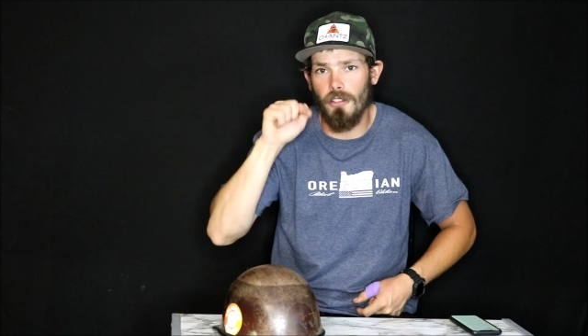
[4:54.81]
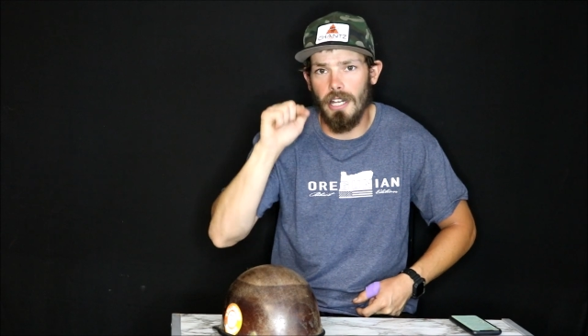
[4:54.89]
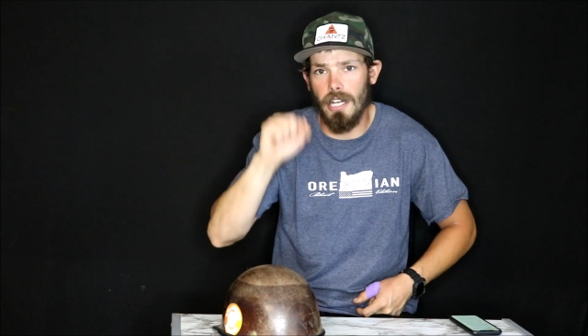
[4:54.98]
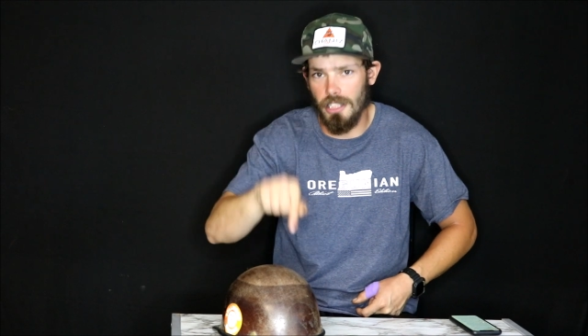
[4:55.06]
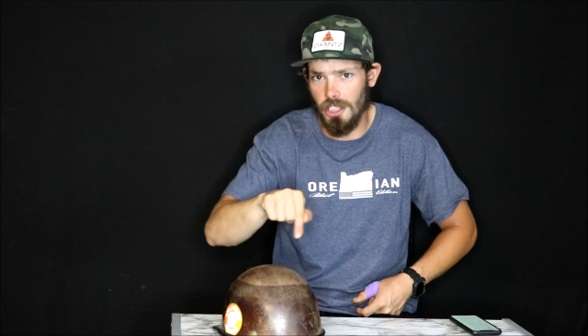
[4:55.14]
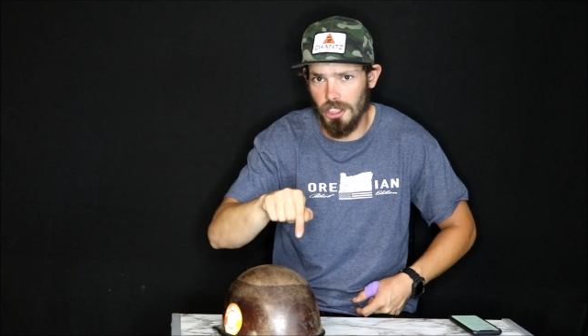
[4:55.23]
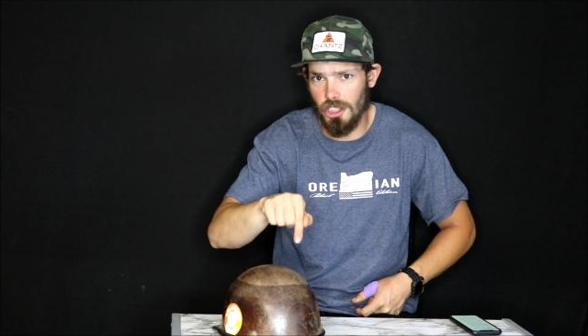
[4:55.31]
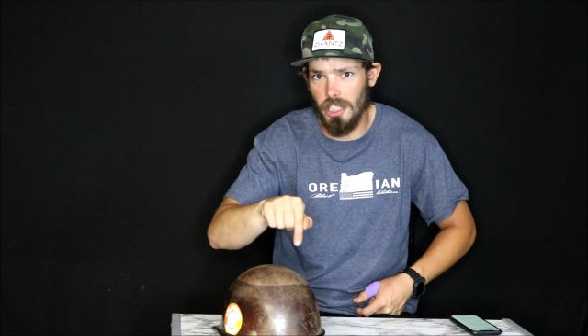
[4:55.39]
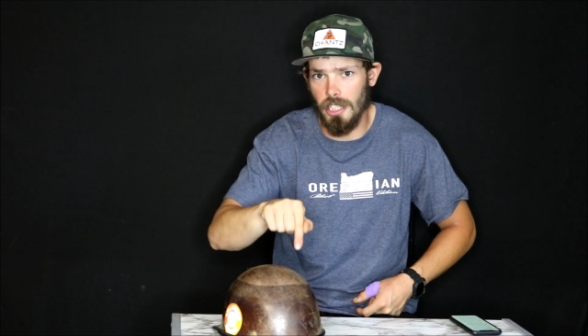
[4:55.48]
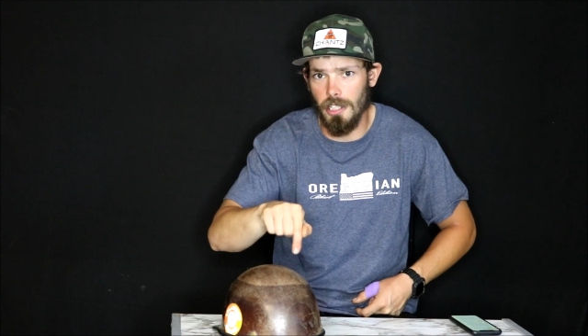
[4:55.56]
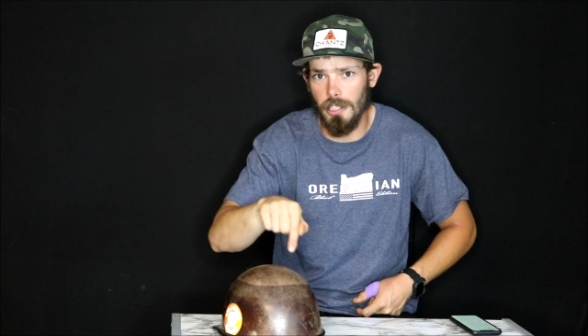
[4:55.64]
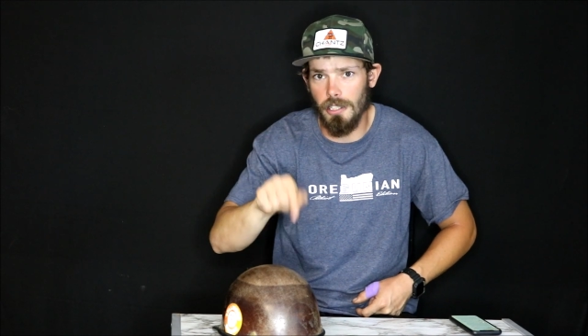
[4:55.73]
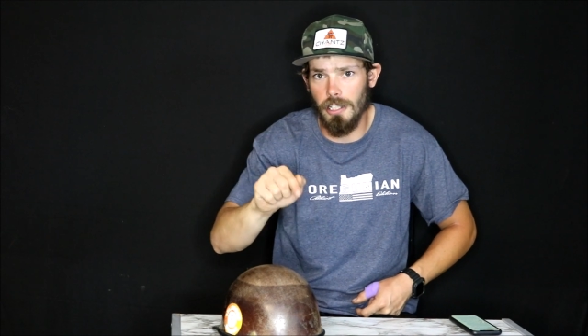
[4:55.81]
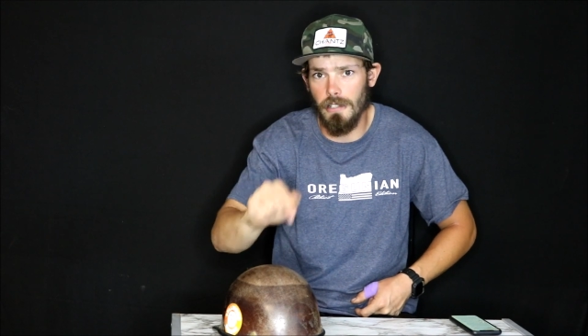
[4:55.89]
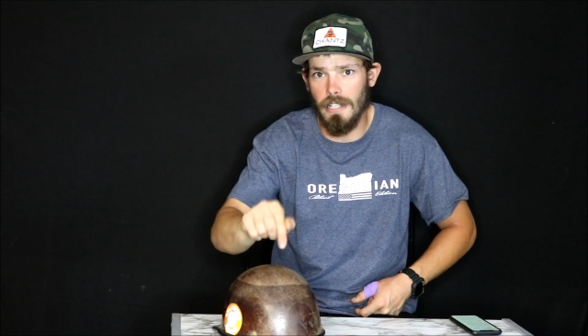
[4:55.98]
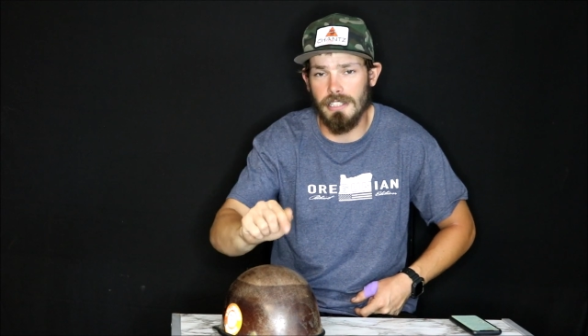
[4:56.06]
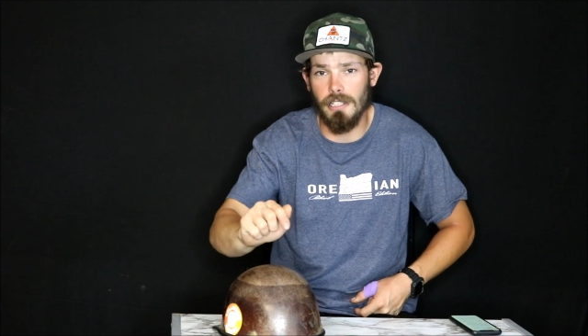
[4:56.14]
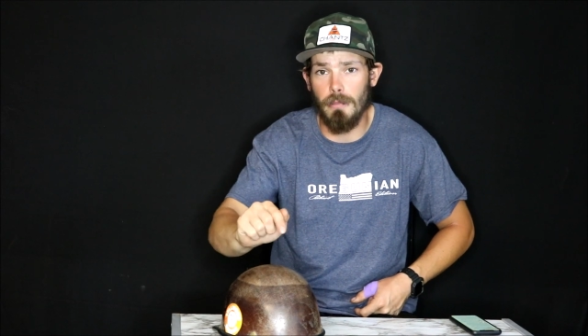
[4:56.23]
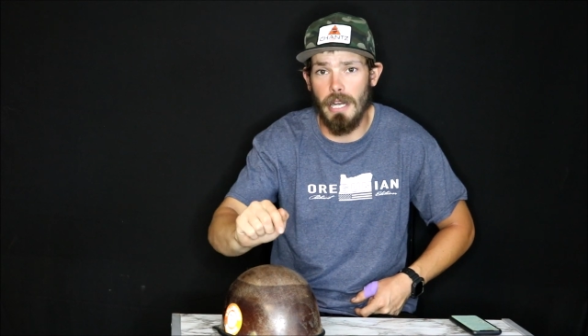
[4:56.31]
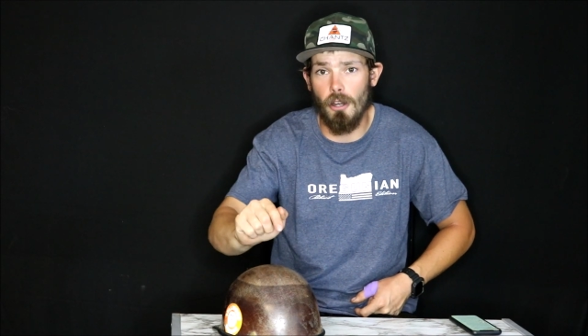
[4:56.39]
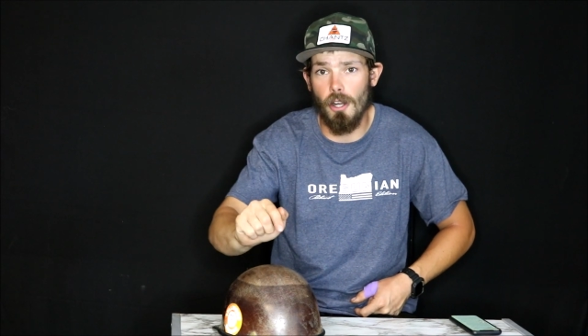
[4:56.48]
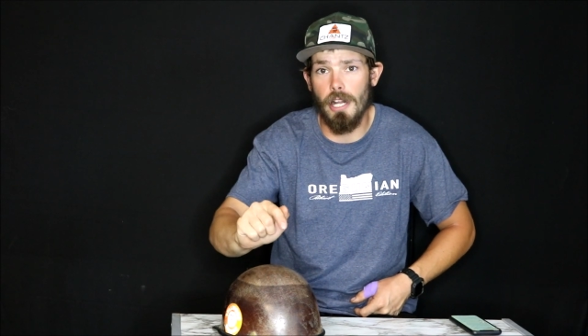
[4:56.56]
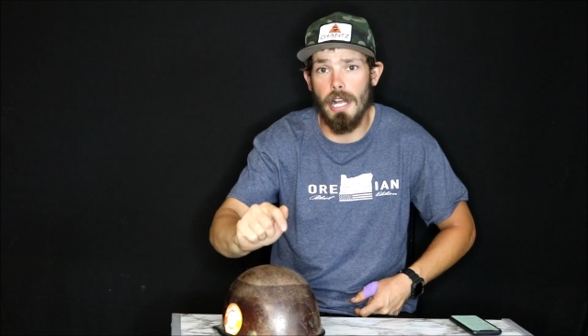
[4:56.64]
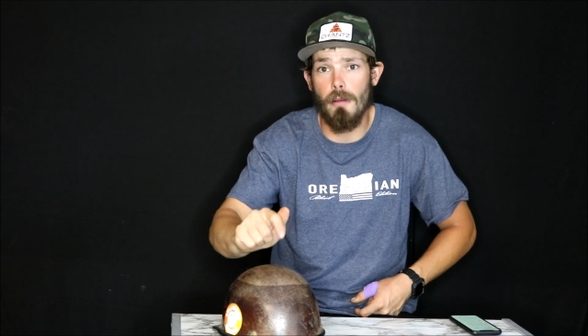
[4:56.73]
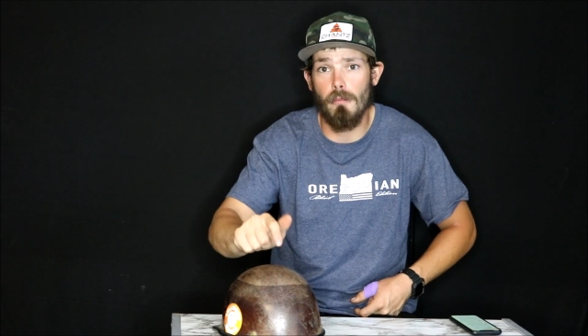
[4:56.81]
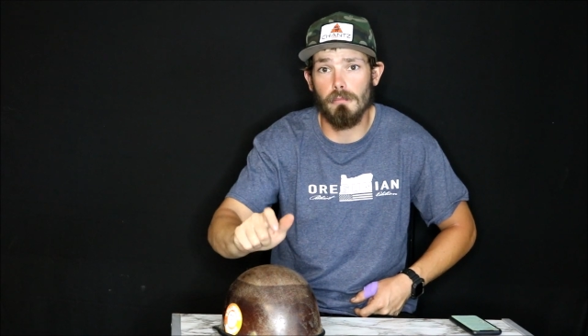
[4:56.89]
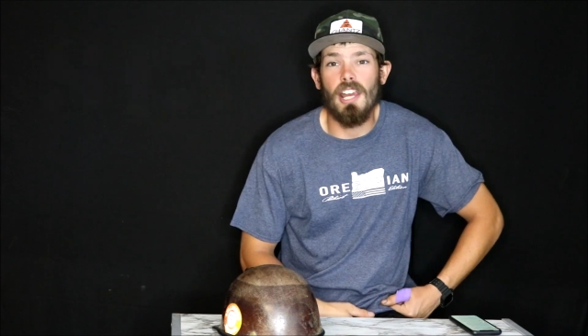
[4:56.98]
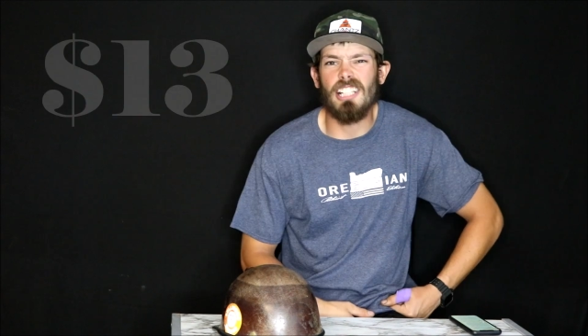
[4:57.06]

that I just shared that's in my hard hat.